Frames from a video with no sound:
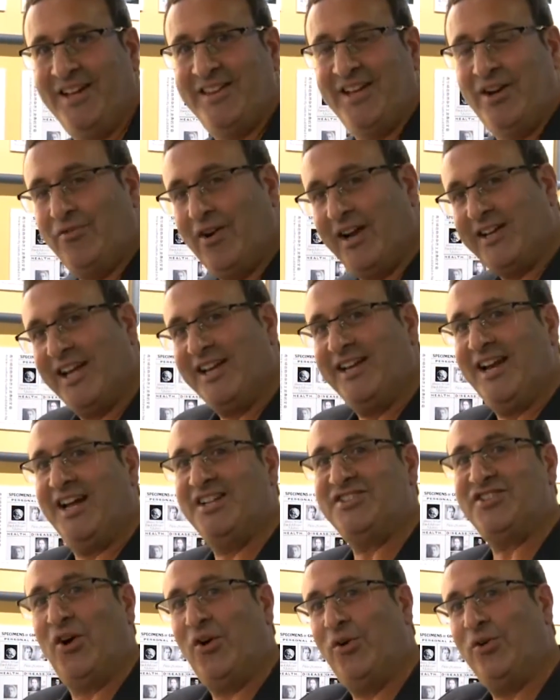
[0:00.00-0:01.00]
They
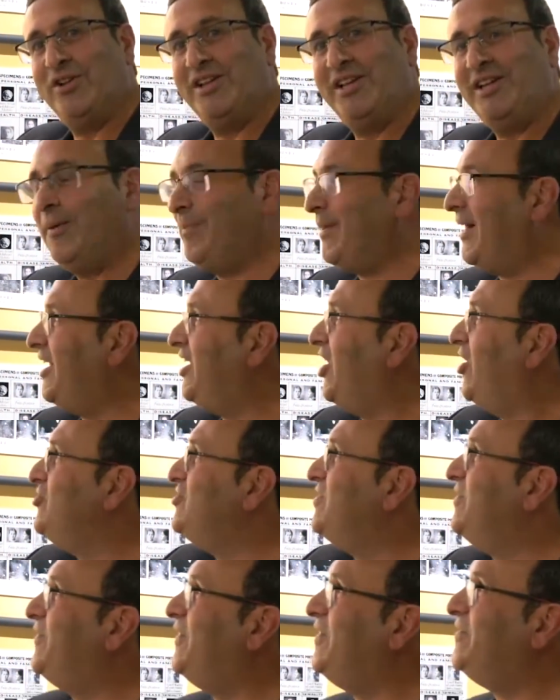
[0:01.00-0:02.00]
recognized only about
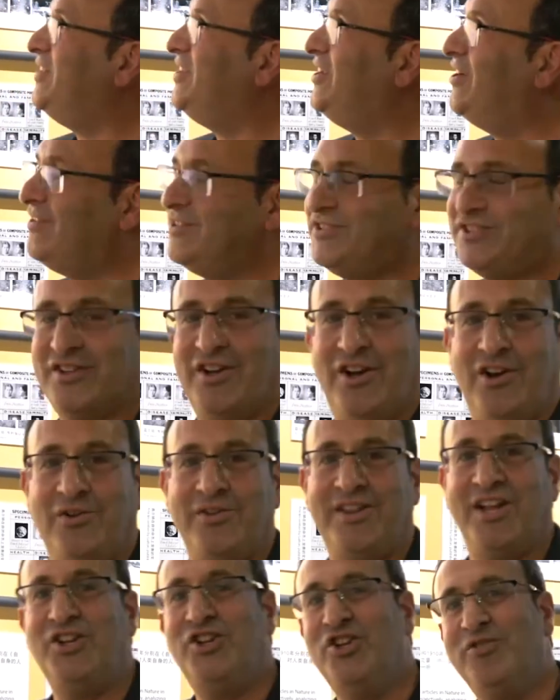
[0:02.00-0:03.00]
150 years
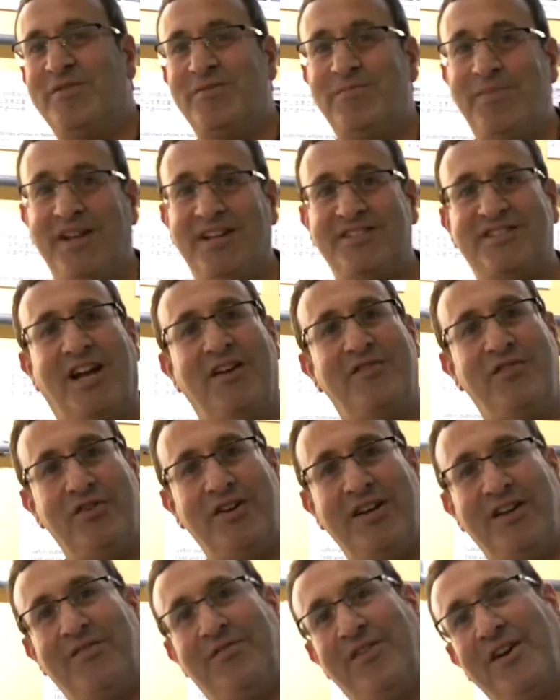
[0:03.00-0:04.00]
ago that human beings have
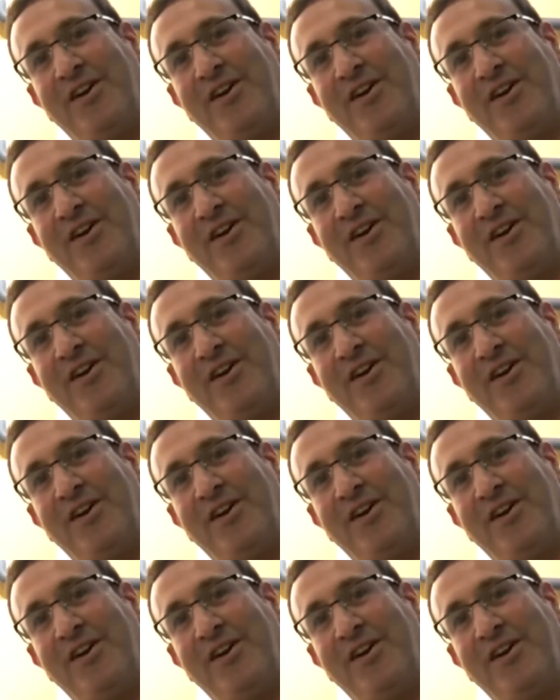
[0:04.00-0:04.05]
unique